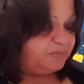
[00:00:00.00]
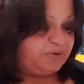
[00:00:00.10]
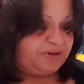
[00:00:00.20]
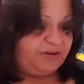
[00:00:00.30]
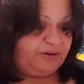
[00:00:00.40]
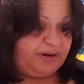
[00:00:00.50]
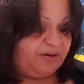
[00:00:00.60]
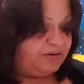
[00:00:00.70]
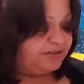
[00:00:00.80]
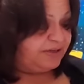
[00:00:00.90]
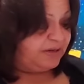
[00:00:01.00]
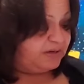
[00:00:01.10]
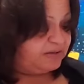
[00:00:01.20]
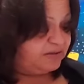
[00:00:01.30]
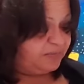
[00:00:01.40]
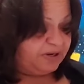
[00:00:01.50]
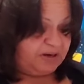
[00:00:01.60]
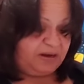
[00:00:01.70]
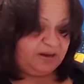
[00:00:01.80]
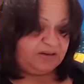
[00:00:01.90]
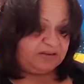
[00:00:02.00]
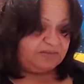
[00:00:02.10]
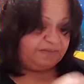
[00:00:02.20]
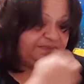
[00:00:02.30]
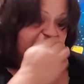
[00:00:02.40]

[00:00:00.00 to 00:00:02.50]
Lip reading: to put your energy into. Because